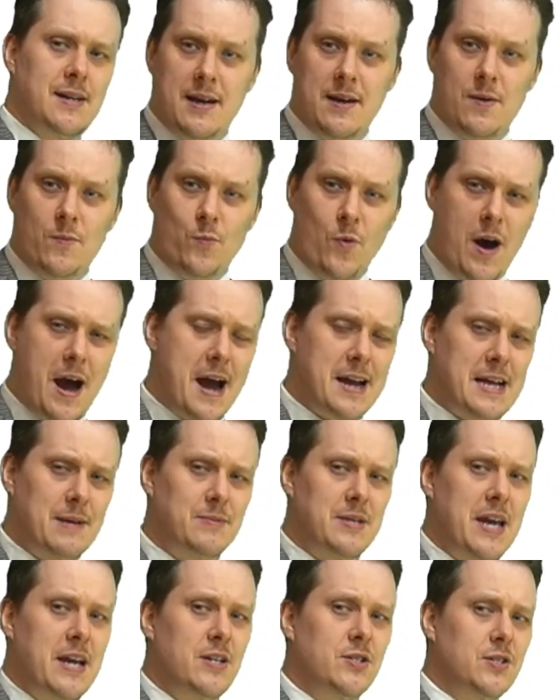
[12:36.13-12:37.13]
What
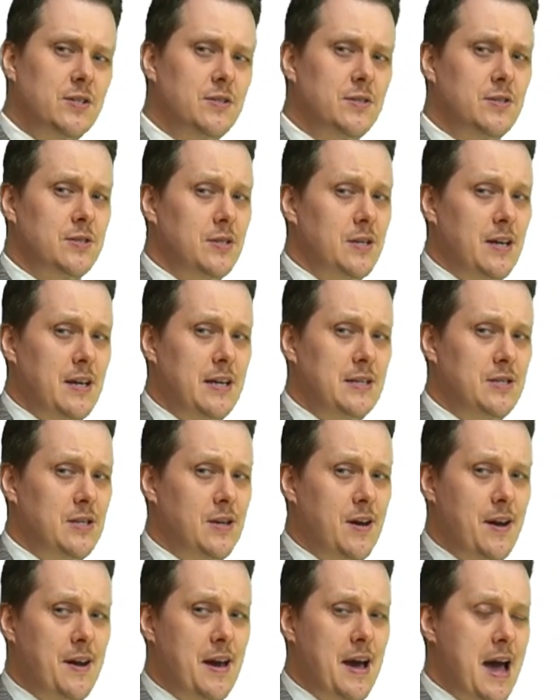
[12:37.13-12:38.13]
adaptations is it
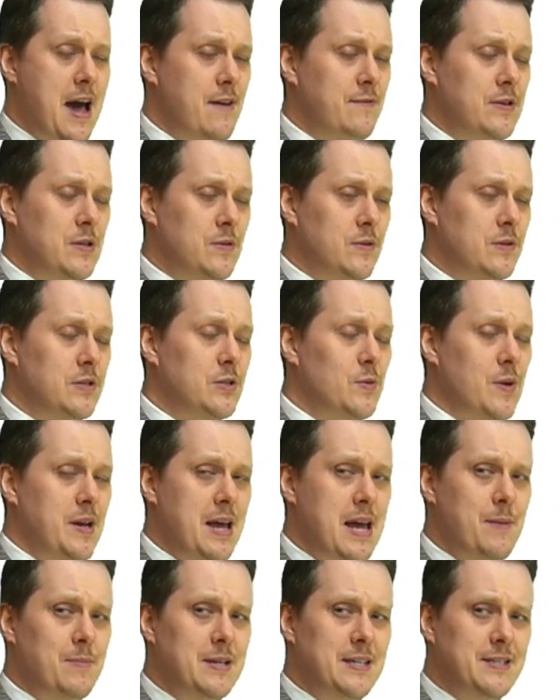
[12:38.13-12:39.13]
going to have in order to
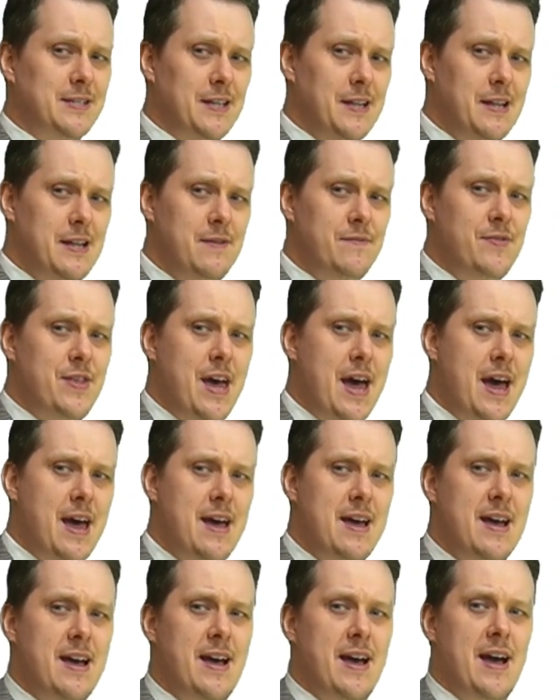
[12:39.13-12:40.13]
enable it to live there?
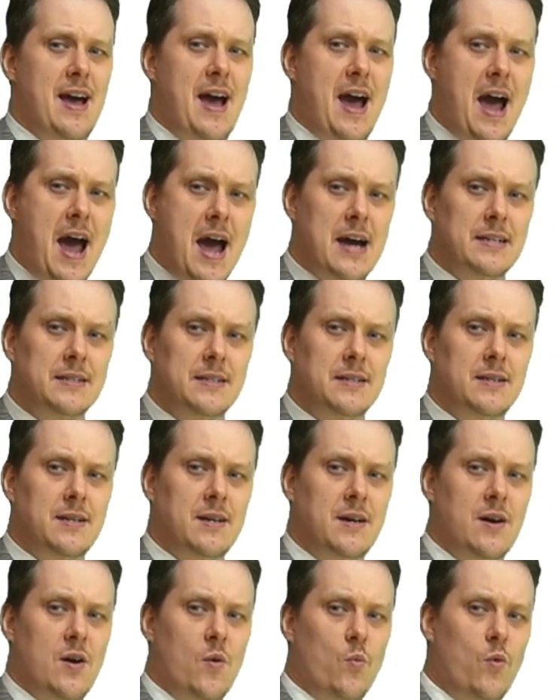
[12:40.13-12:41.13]
And
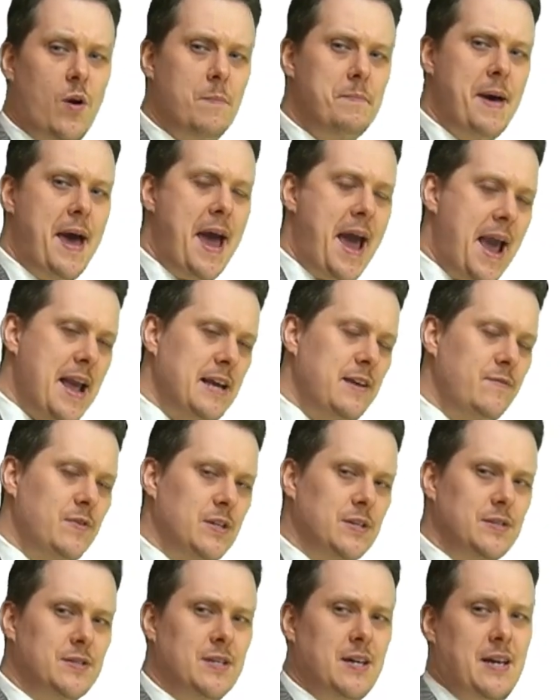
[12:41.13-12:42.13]
what
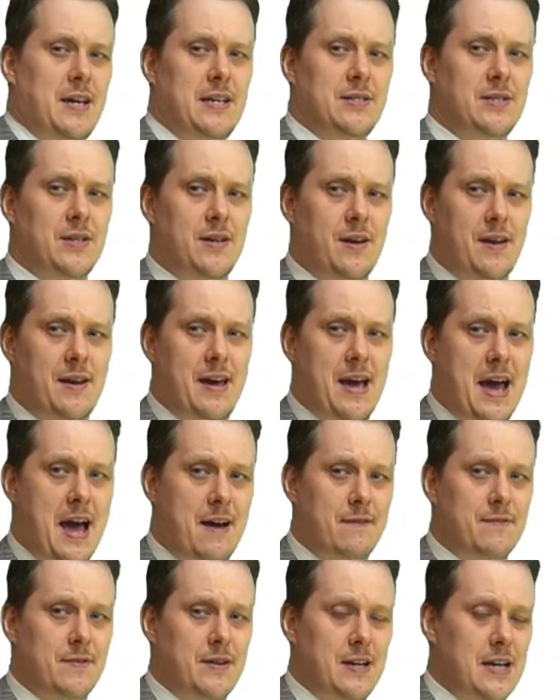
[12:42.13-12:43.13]
behaviours is it going to
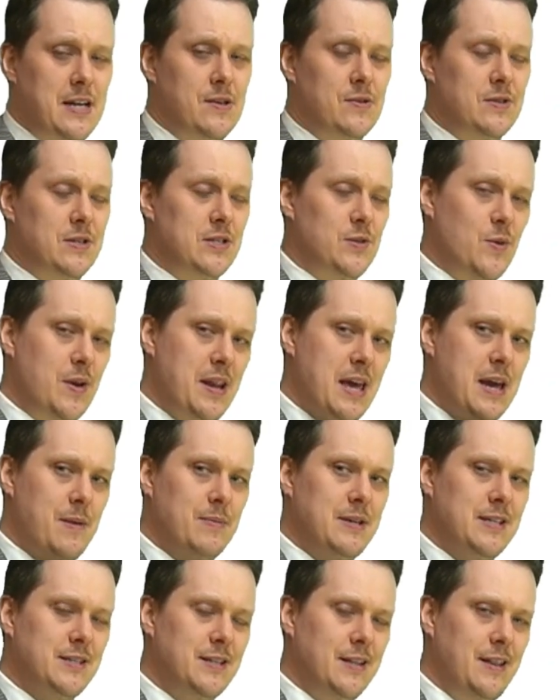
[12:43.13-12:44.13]
have in order to enable
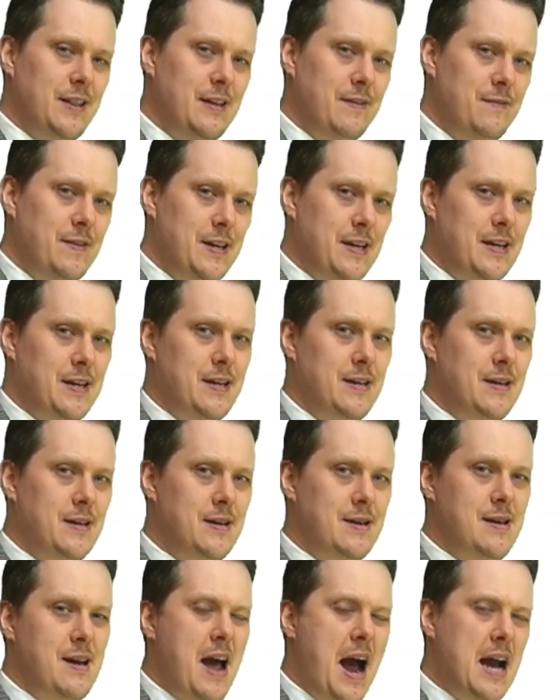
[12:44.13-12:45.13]
it to live here?
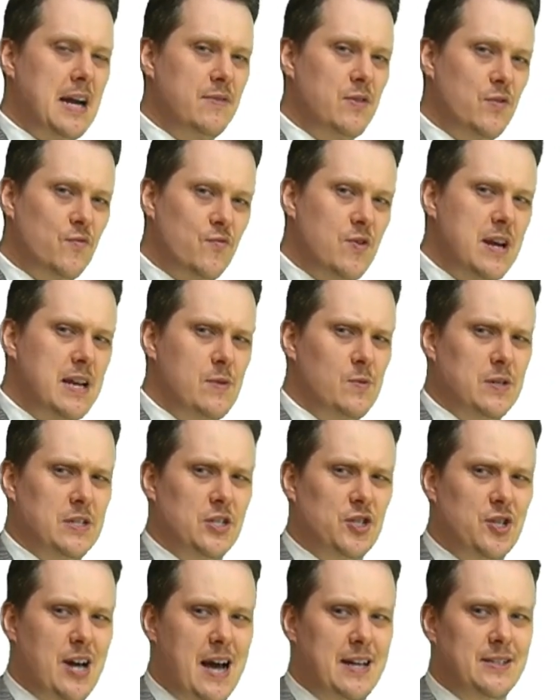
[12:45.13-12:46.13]
And if you really want a
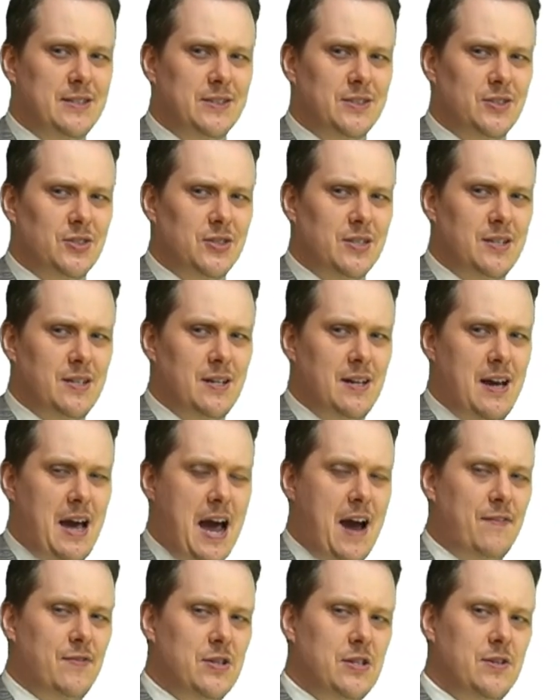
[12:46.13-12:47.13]
challenge,
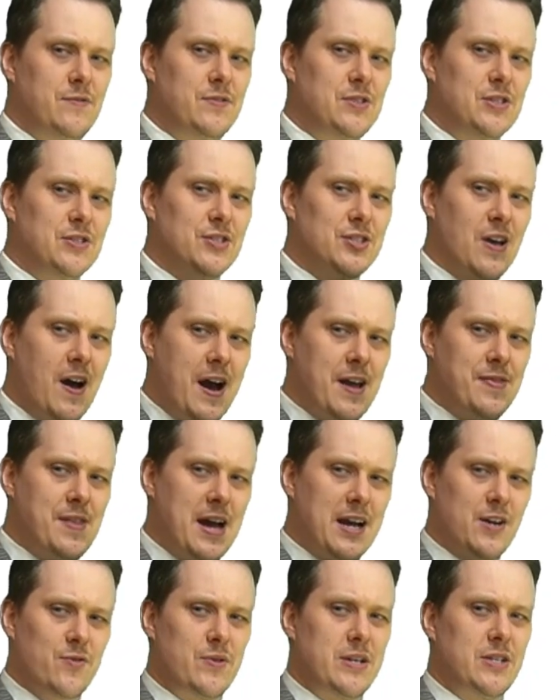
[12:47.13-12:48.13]
after you've designed that
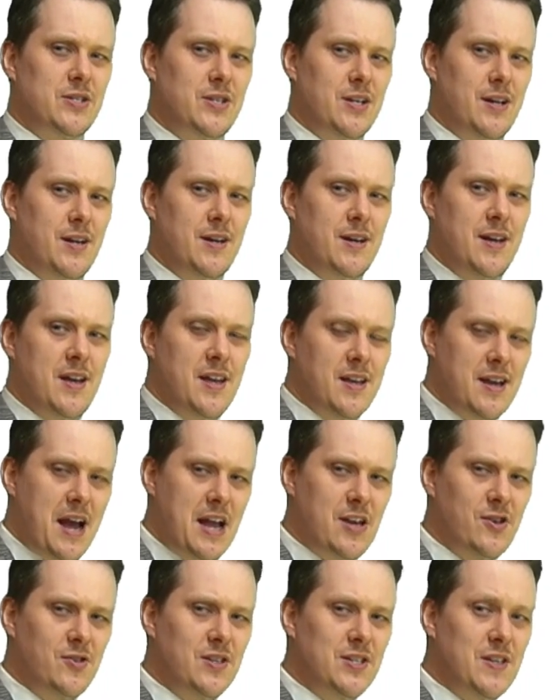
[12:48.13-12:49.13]
creature, can
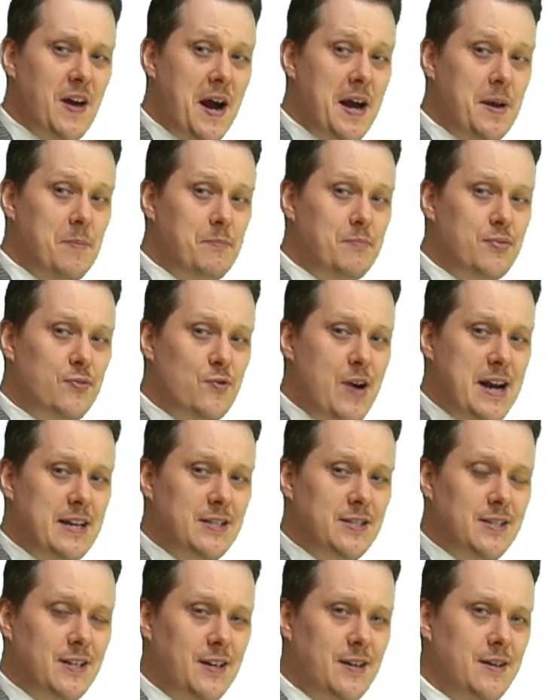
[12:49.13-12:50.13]
you design a
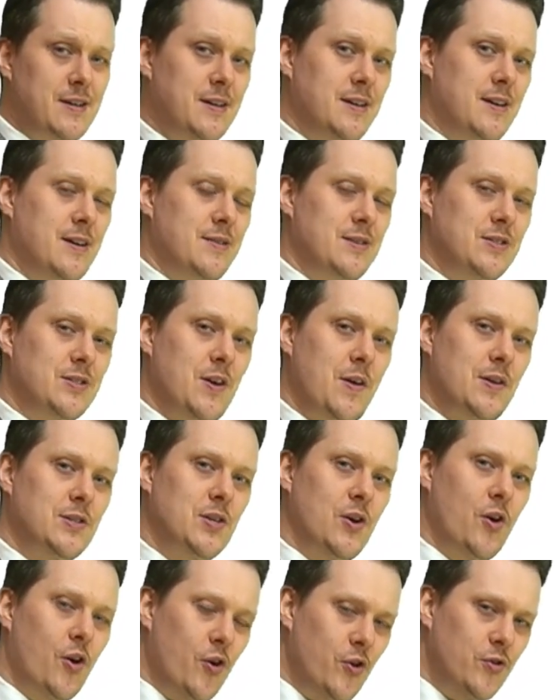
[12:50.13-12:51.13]
predator that's going to
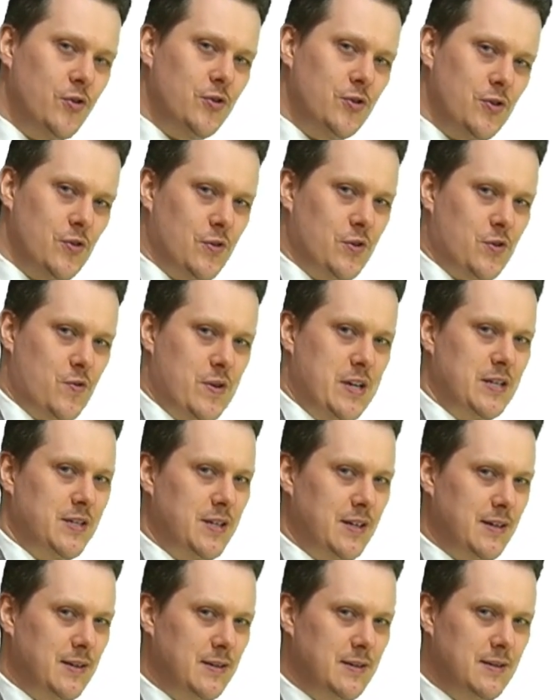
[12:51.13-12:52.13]
hunt your
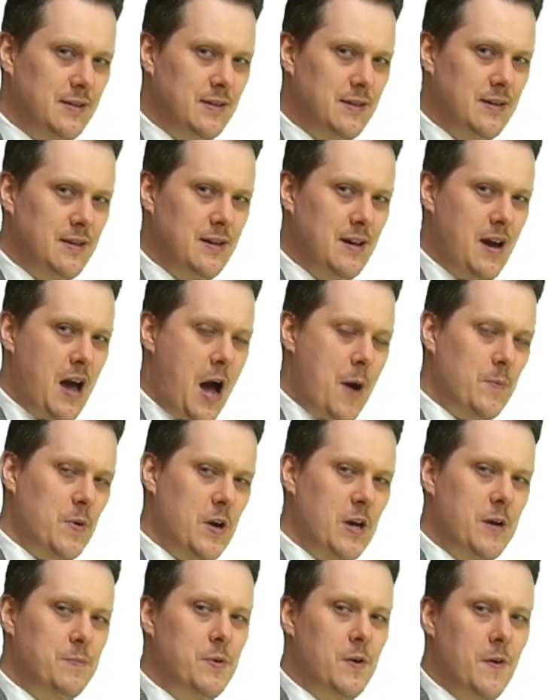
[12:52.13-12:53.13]
creature? I'm going
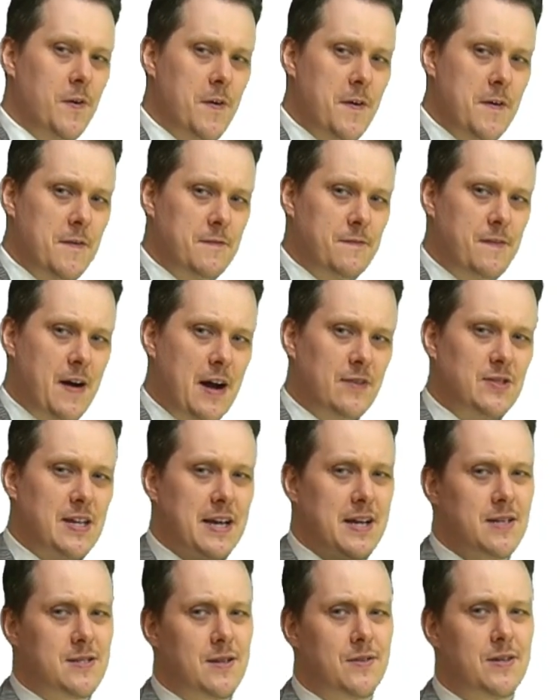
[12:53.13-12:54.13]
to put 5
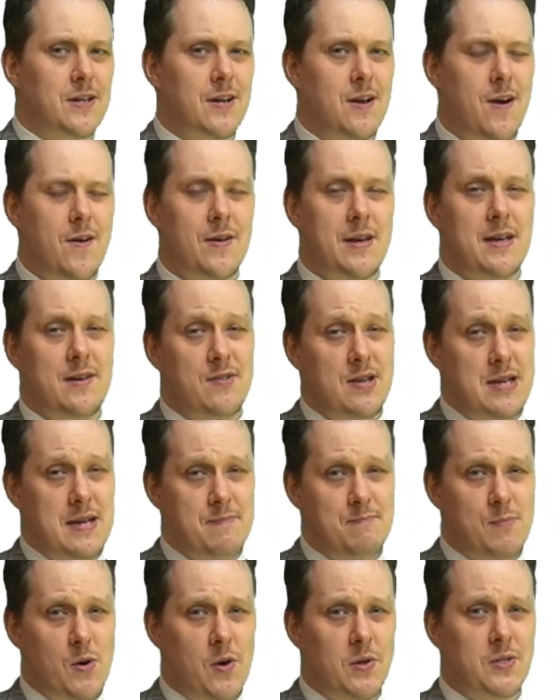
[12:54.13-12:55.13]
seconds on the clock. You need
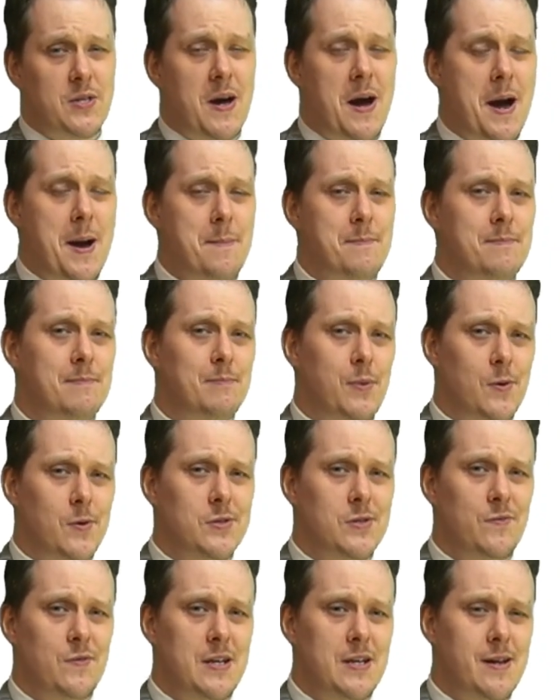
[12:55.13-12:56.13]
more time, pause the
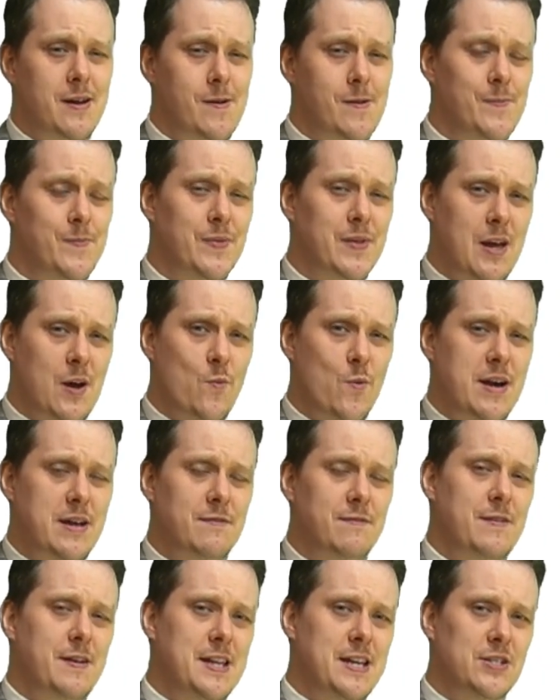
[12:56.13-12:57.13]
video, and when you're
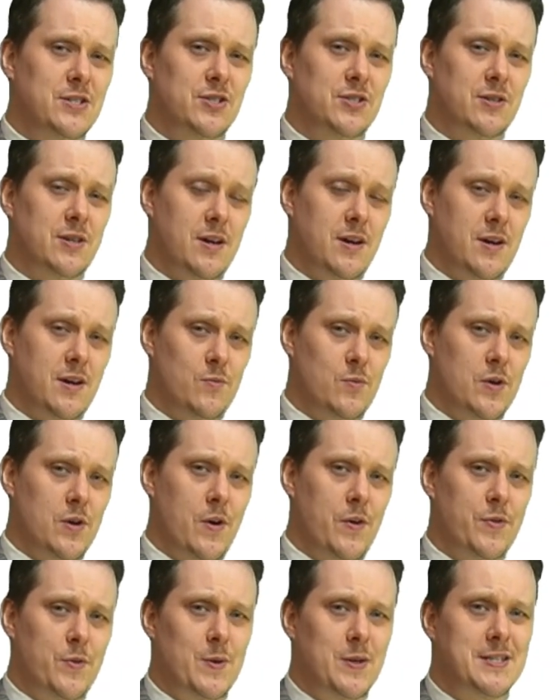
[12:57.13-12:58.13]
finished, we'll go
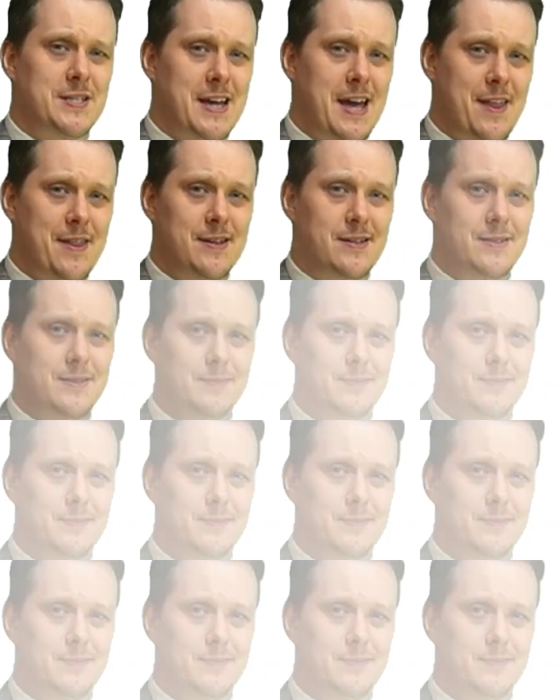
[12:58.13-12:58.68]
through it together.